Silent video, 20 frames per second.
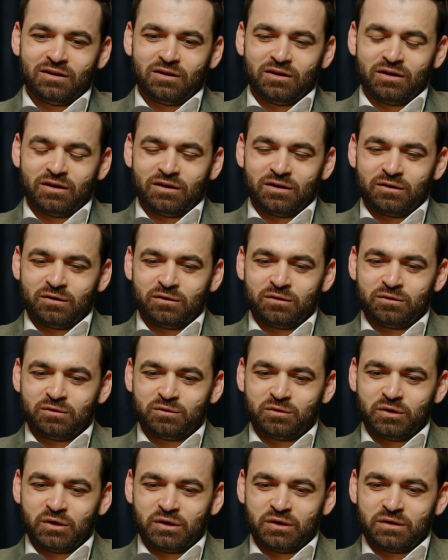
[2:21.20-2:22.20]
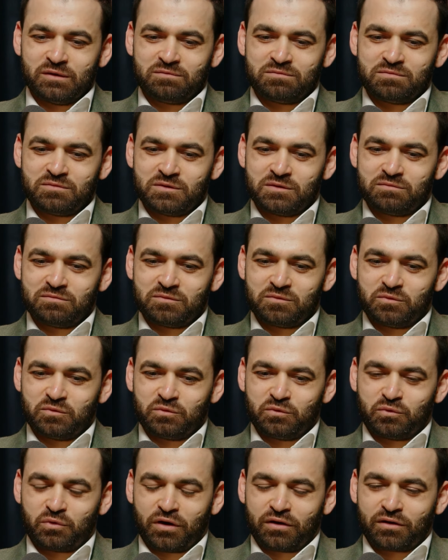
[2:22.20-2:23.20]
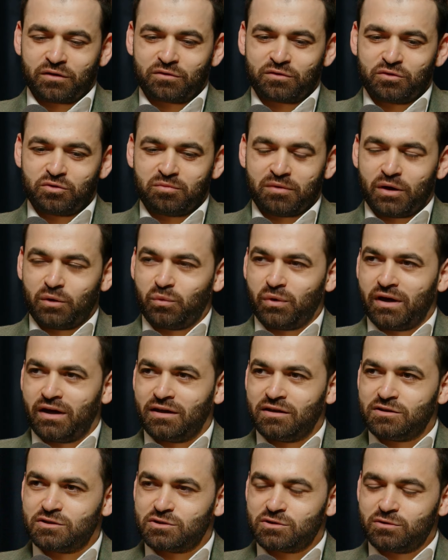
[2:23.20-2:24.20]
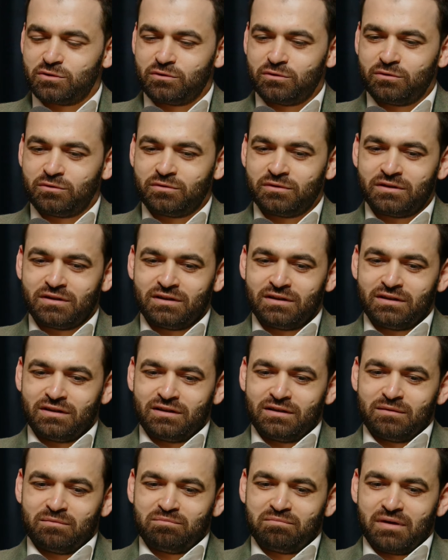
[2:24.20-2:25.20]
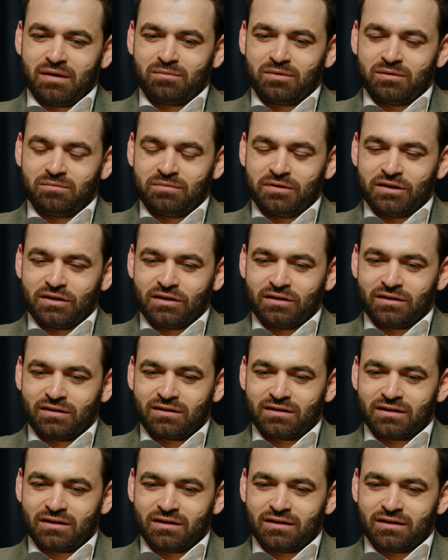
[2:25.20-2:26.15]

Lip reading: running through my way to maybe being